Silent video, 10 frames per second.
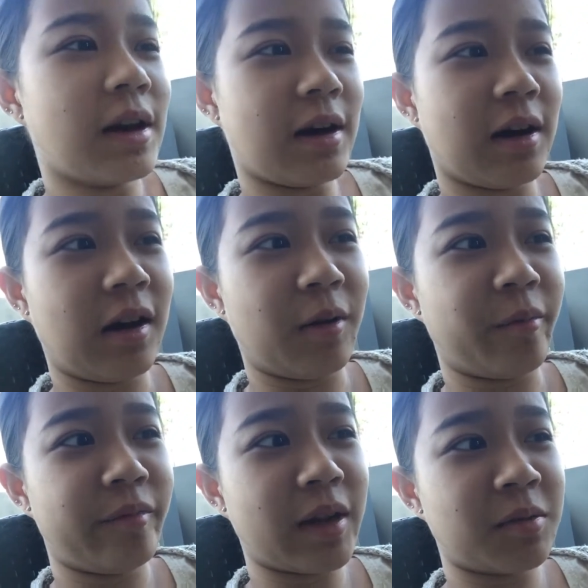
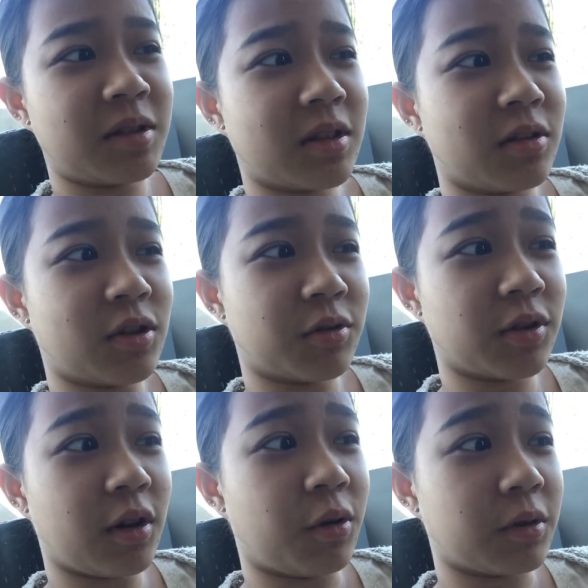I'm just gonna talk
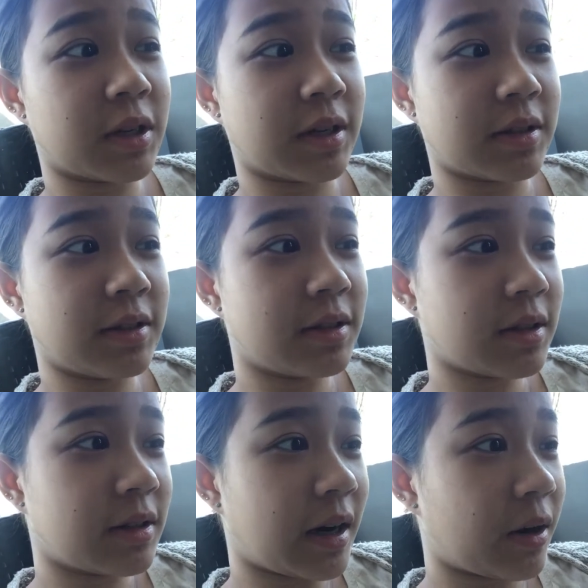to the older kids.
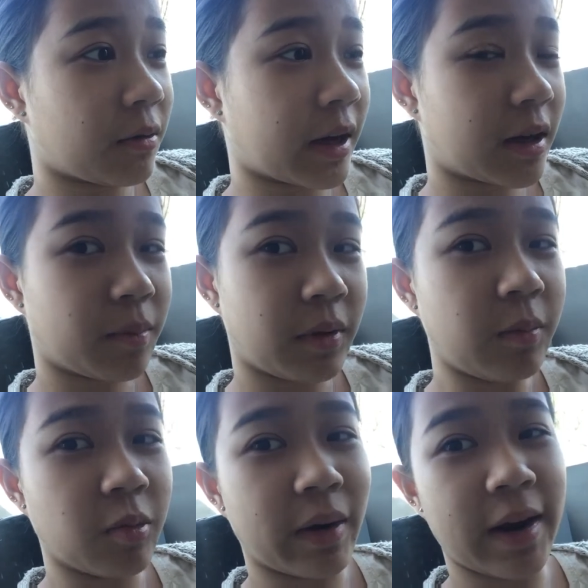I don't like
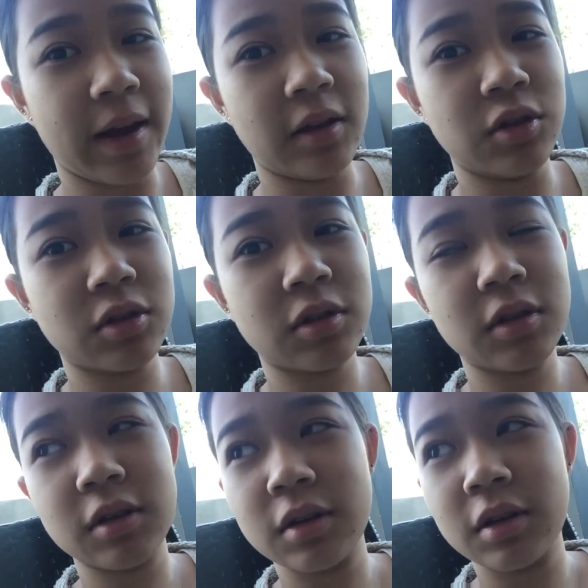people my age.
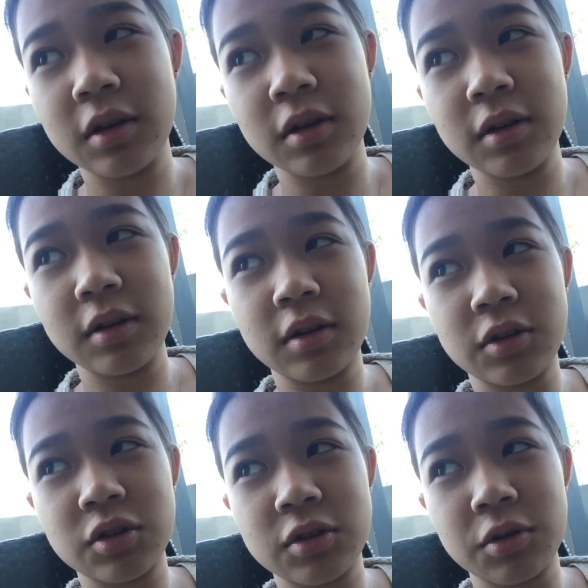
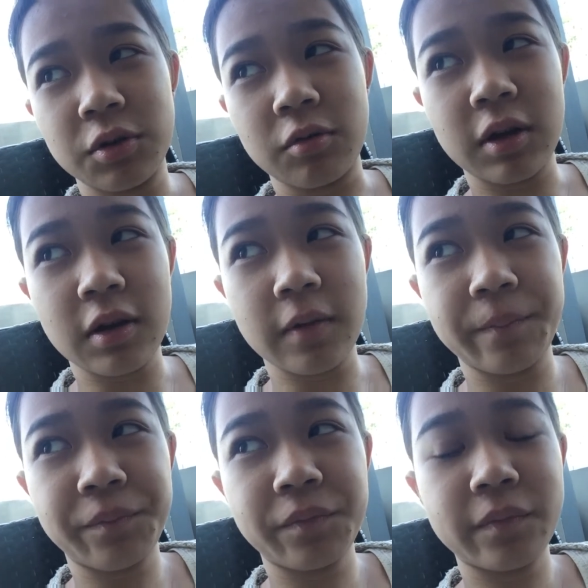They're just so annoying.
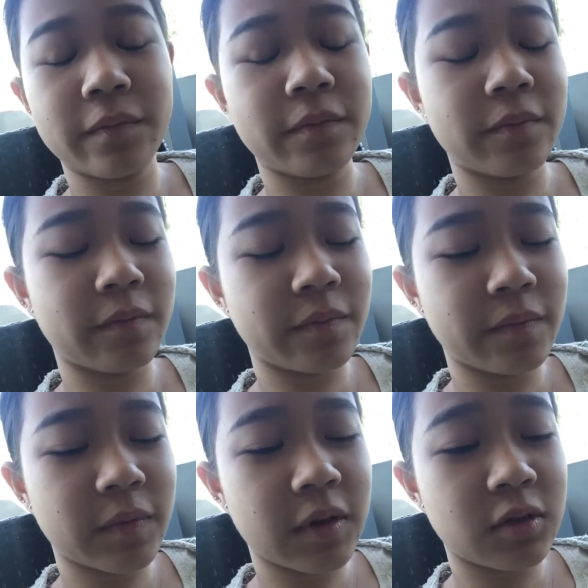
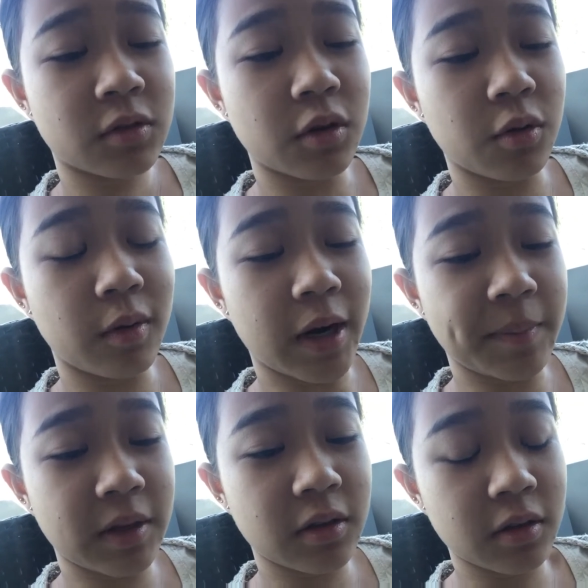So, I
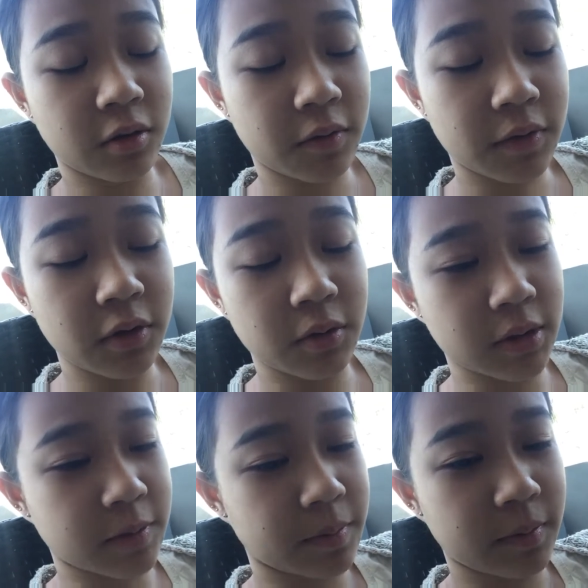mean, good for you,
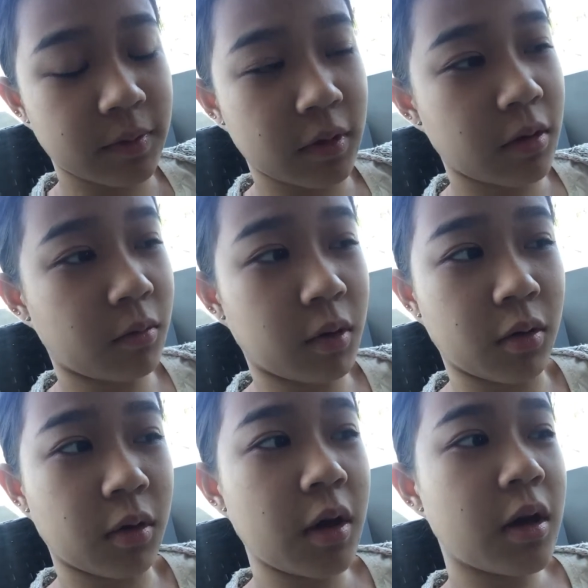because
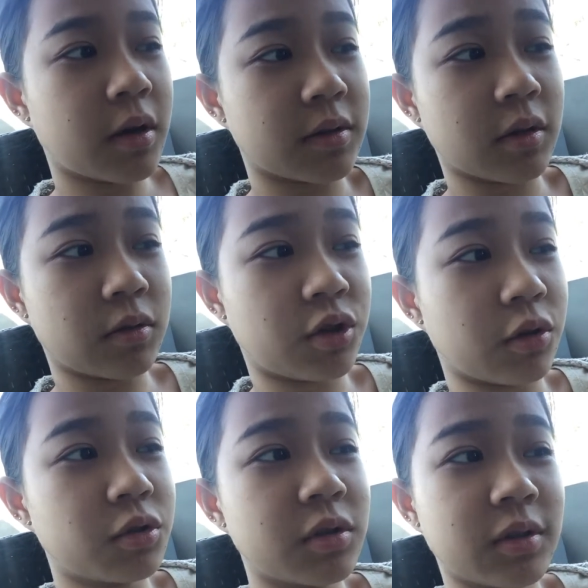the
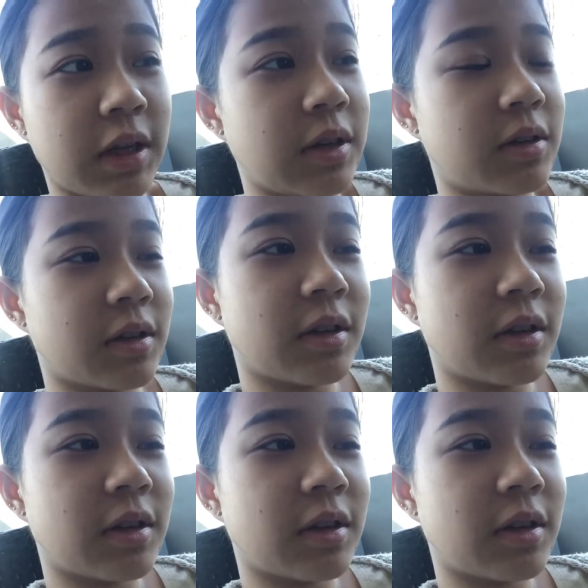children